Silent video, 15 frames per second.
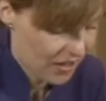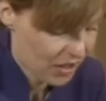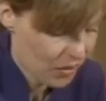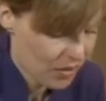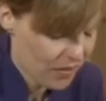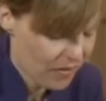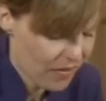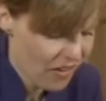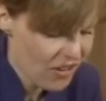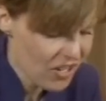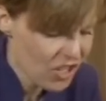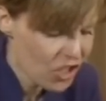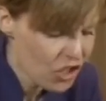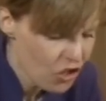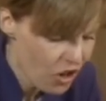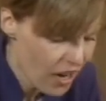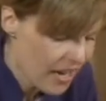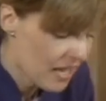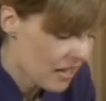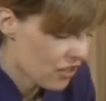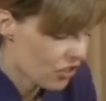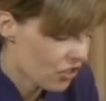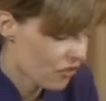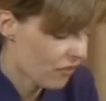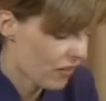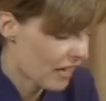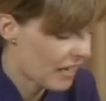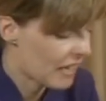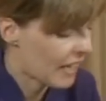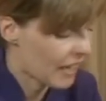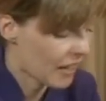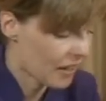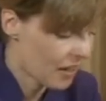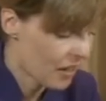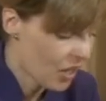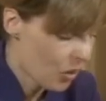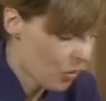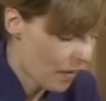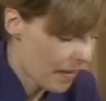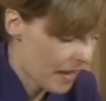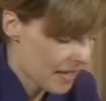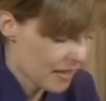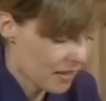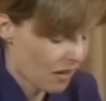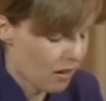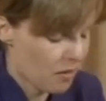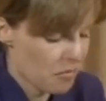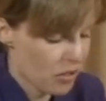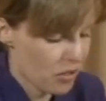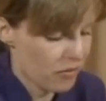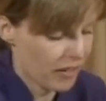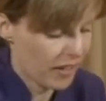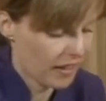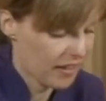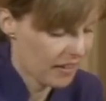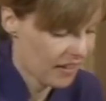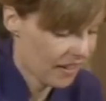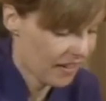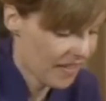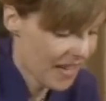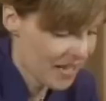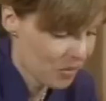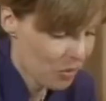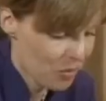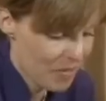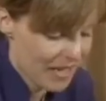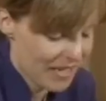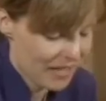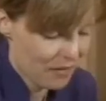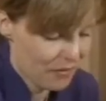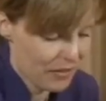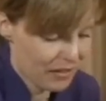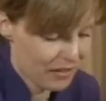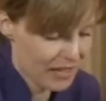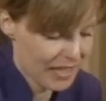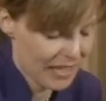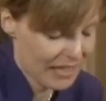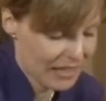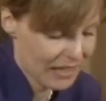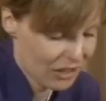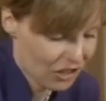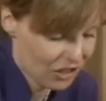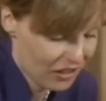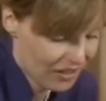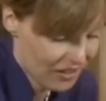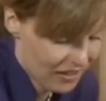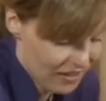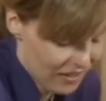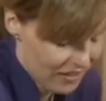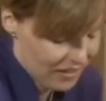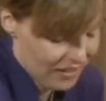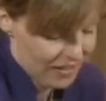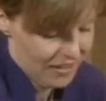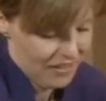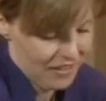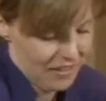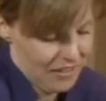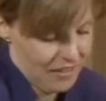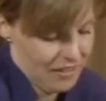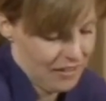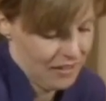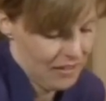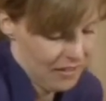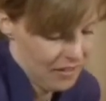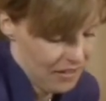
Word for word: so it's a very strange feeling when they start moving, and that's what makes it feel ticklish. Now,